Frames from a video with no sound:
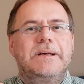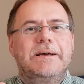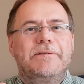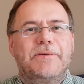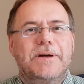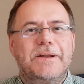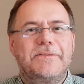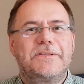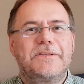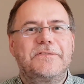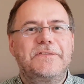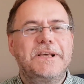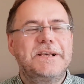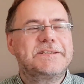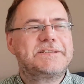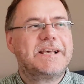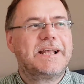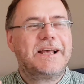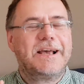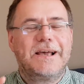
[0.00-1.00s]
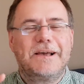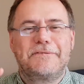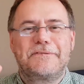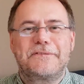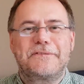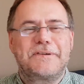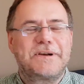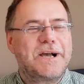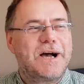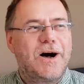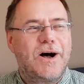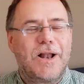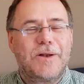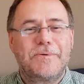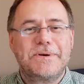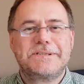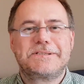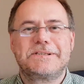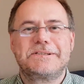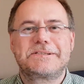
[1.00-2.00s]
one of the things that I have
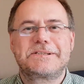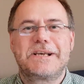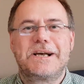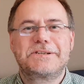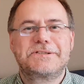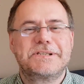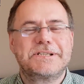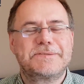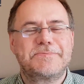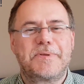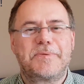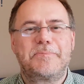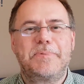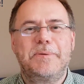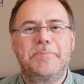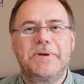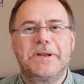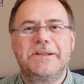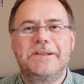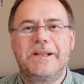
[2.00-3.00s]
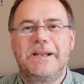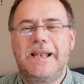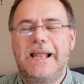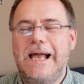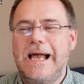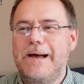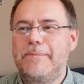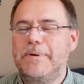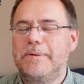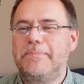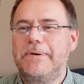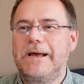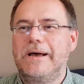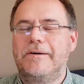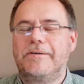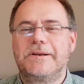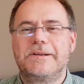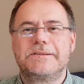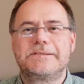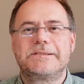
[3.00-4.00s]
always discussions with people in the lab
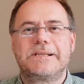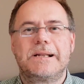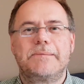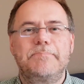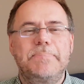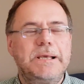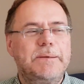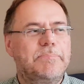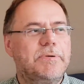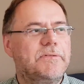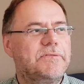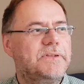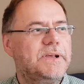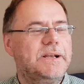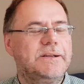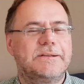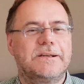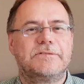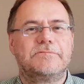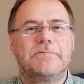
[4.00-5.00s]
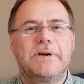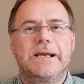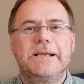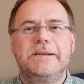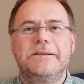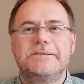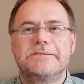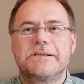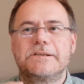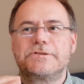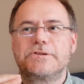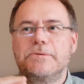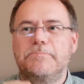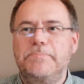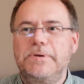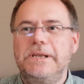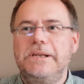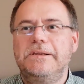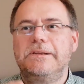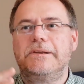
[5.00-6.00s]
about is that people think that writing such
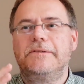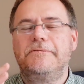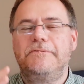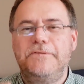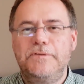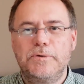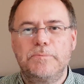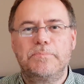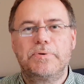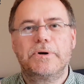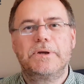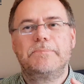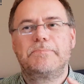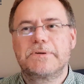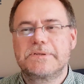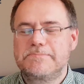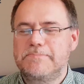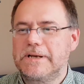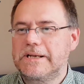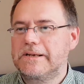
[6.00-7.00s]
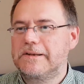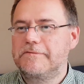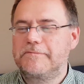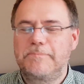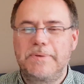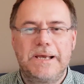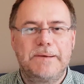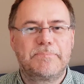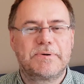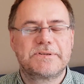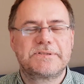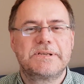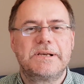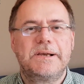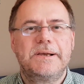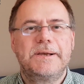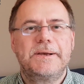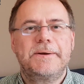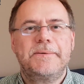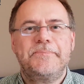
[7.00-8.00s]
opinion, viewpoint, perspective papers
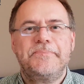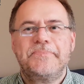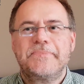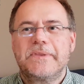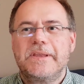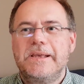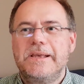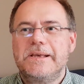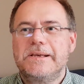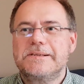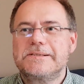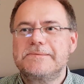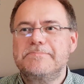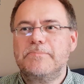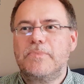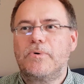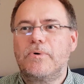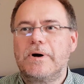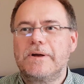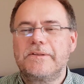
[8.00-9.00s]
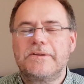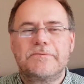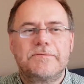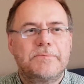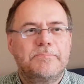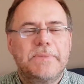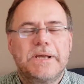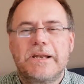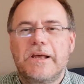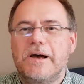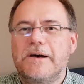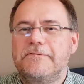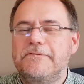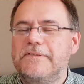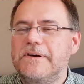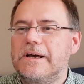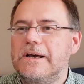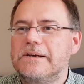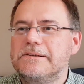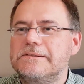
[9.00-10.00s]
is more the remit of
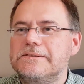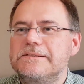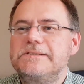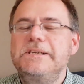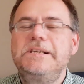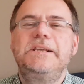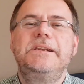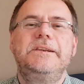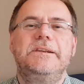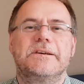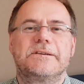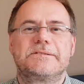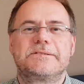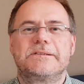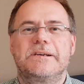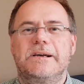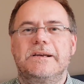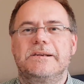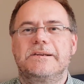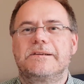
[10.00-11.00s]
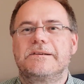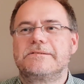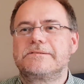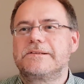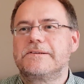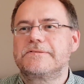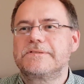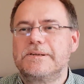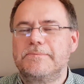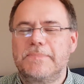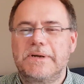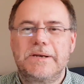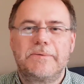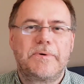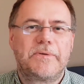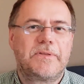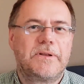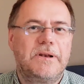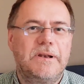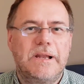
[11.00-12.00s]
a senior scientist, of somebody
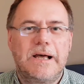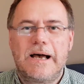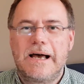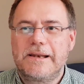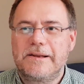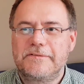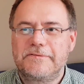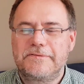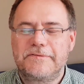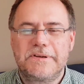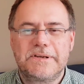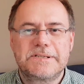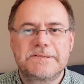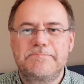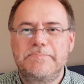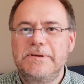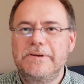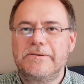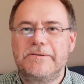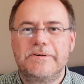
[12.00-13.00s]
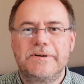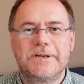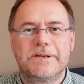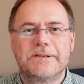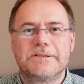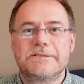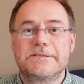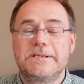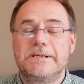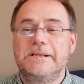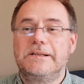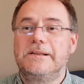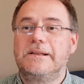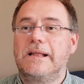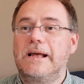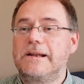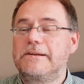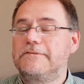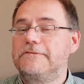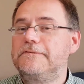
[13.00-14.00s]
with a lot of experience in
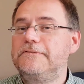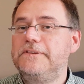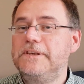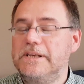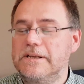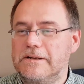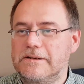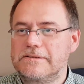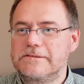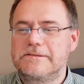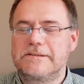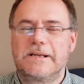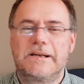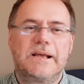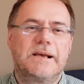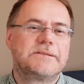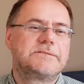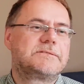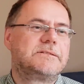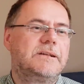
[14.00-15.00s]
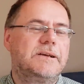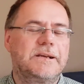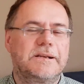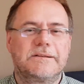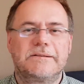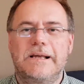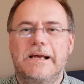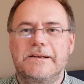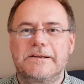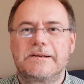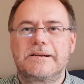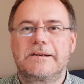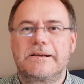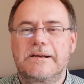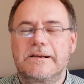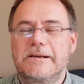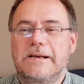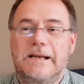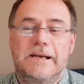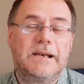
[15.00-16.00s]
that field that has like that
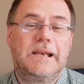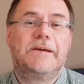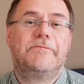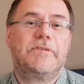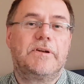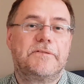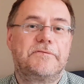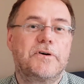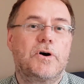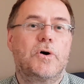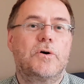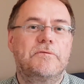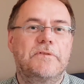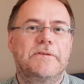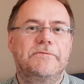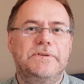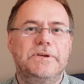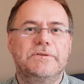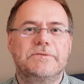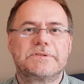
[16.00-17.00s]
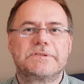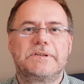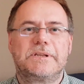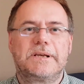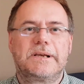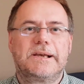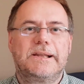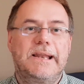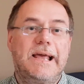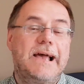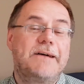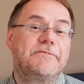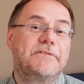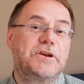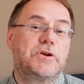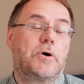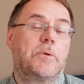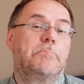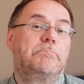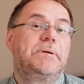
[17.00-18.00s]
kind of level of overview so they can have
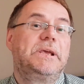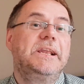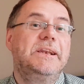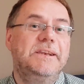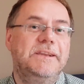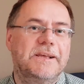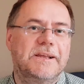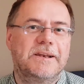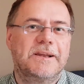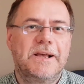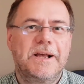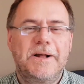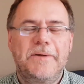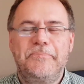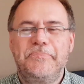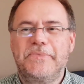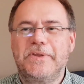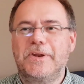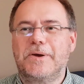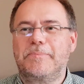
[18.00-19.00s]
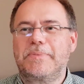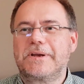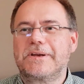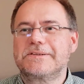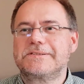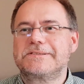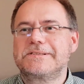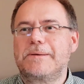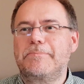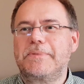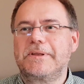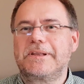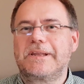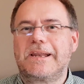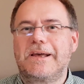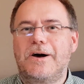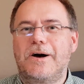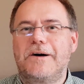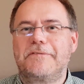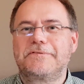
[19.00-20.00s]
an opinion, you know, because something that
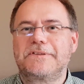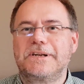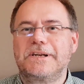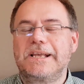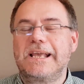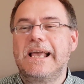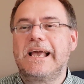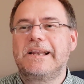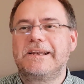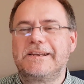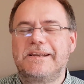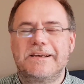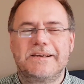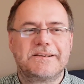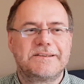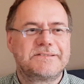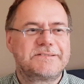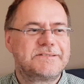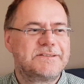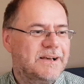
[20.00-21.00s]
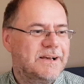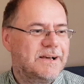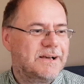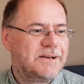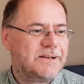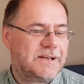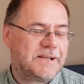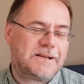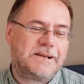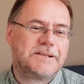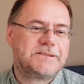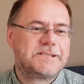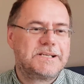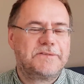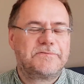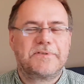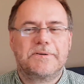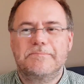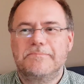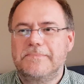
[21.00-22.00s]
I often get is, let's say
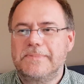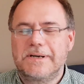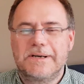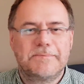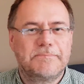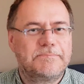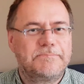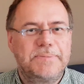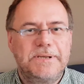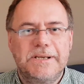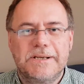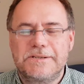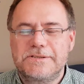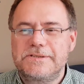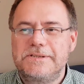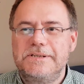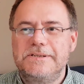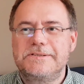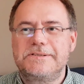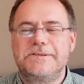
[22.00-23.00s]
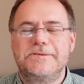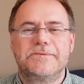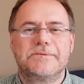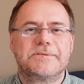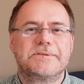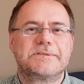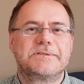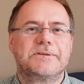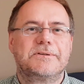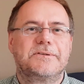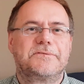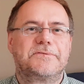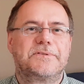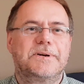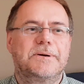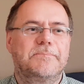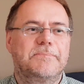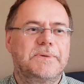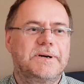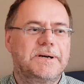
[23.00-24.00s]
from PhD students or
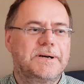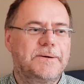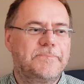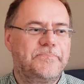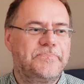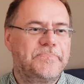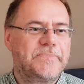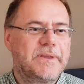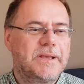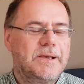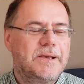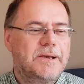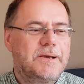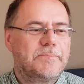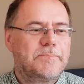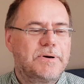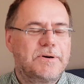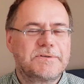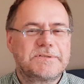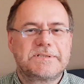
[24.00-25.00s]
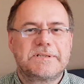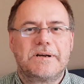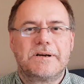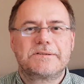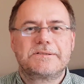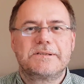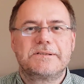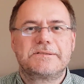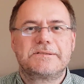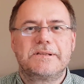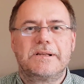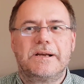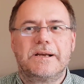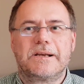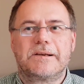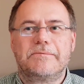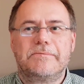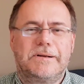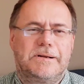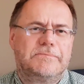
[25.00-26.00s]
from postdocs is
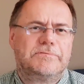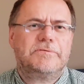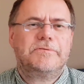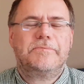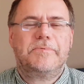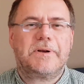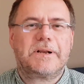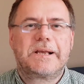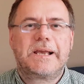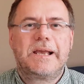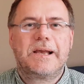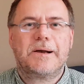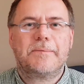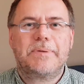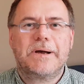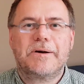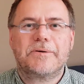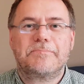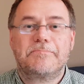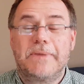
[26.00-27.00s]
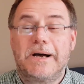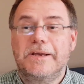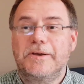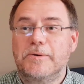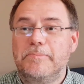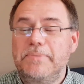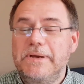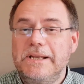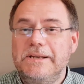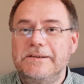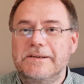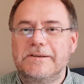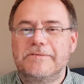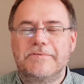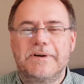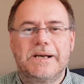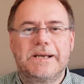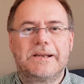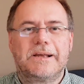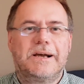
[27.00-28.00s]
like, well, who will care about my opinion,
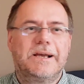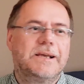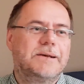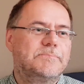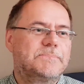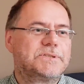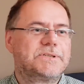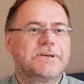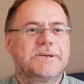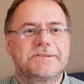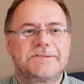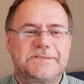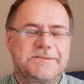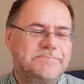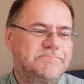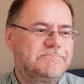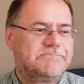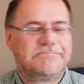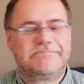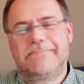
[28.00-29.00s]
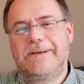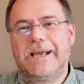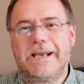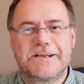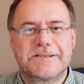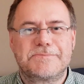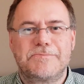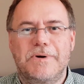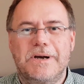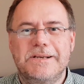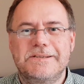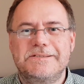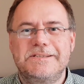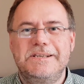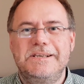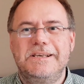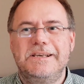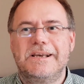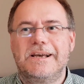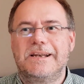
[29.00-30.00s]
right? I am just
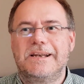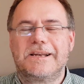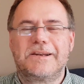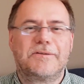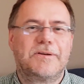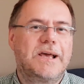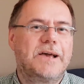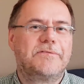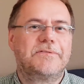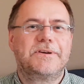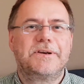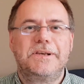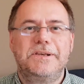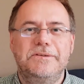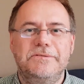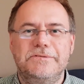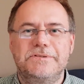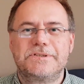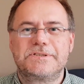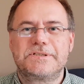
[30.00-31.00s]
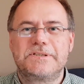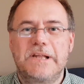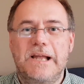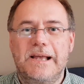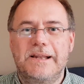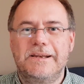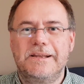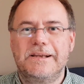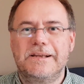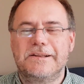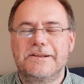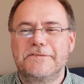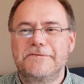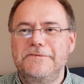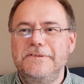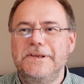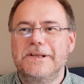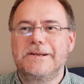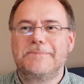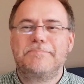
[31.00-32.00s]
XYZ don't have a huge standing in the
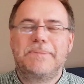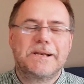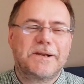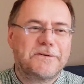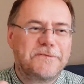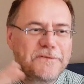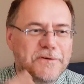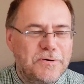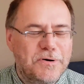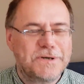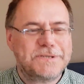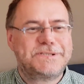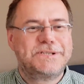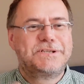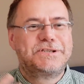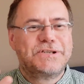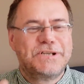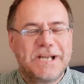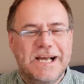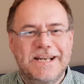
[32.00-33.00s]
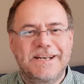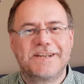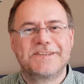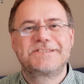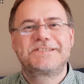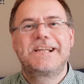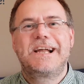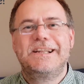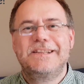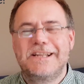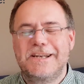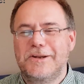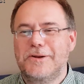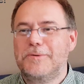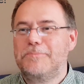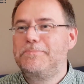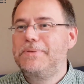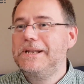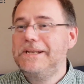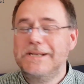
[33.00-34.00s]
field. But of course you should understand that an
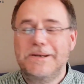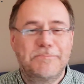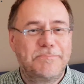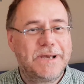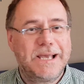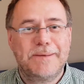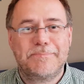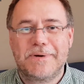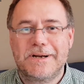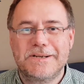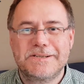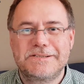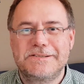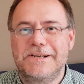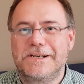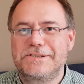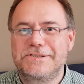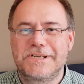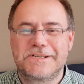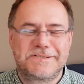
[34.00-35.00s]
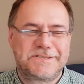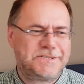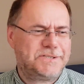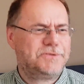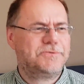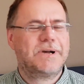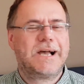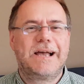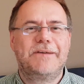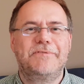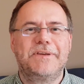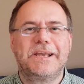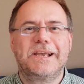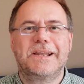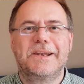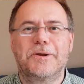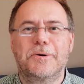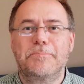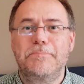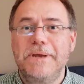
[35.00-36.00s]
opinion paper is not just you having
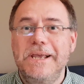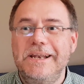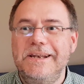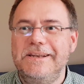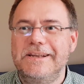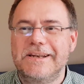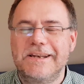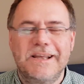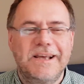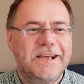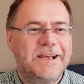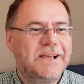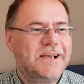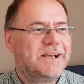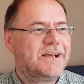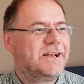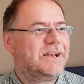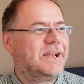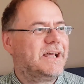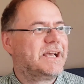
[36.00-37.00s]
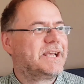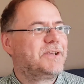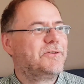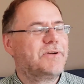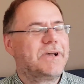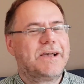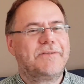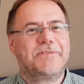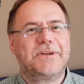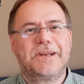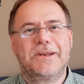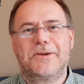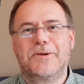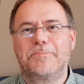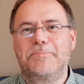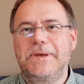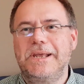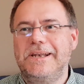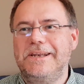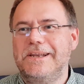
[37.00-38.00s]
an opinion, like you having an
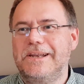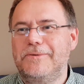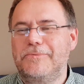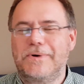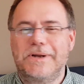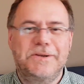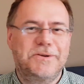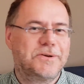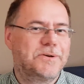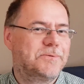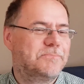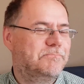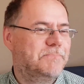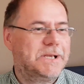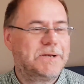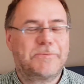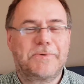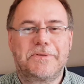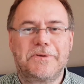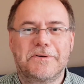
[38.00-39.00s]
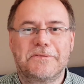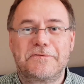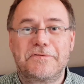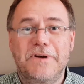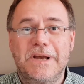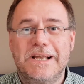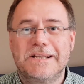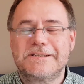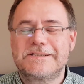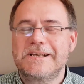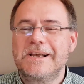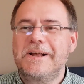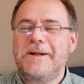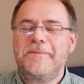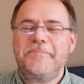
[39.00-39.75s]
opinion when you meet with your friends.